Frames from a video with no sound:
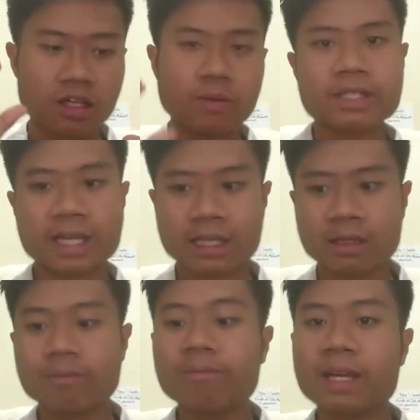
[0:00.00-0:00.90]
The mistake
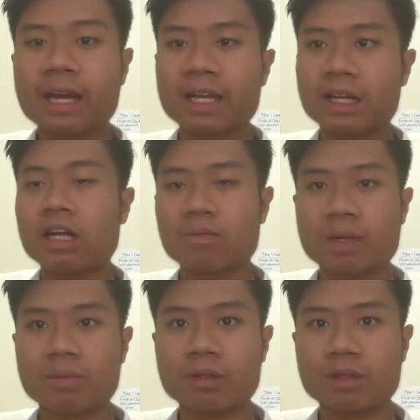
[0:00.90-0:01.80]
that me and a lot of
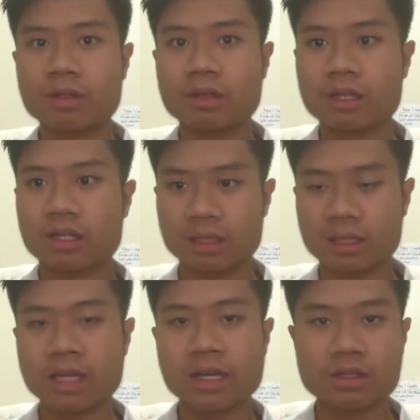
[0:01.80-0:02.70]
people
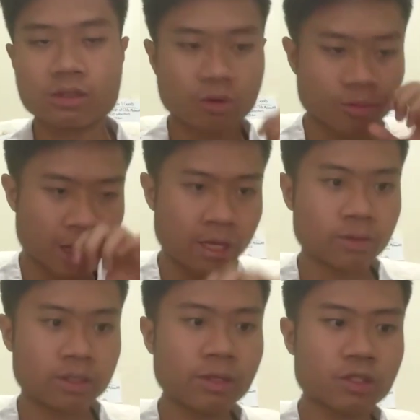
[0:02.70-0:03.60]
that I know made
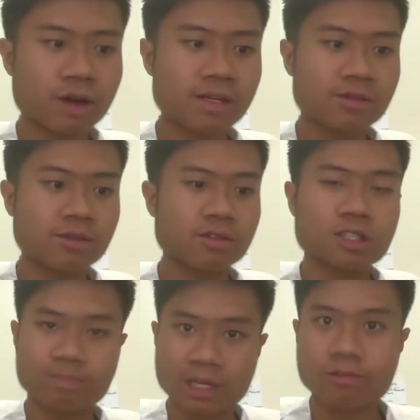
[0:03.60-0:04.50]
was we tried to
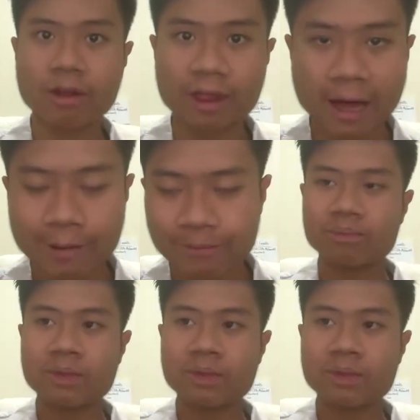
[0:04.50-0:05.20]
speed run that,